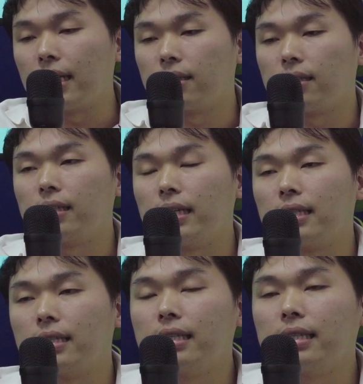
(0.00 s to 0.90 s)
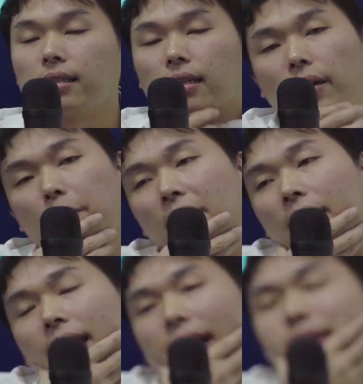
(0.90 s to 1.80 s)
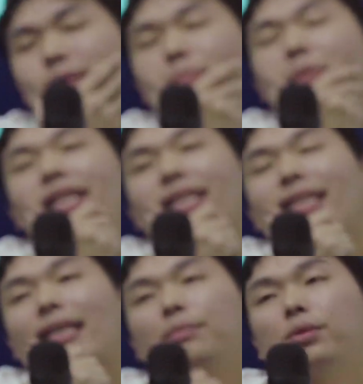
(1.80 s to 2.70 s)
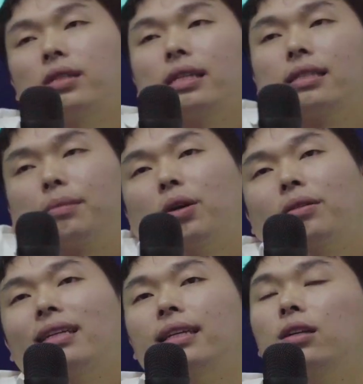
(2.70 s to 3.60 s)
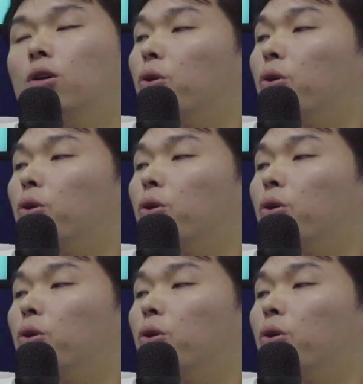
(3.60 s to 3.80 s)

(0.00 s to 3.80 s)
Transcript: it's it's this. Um, I think many times it's about taking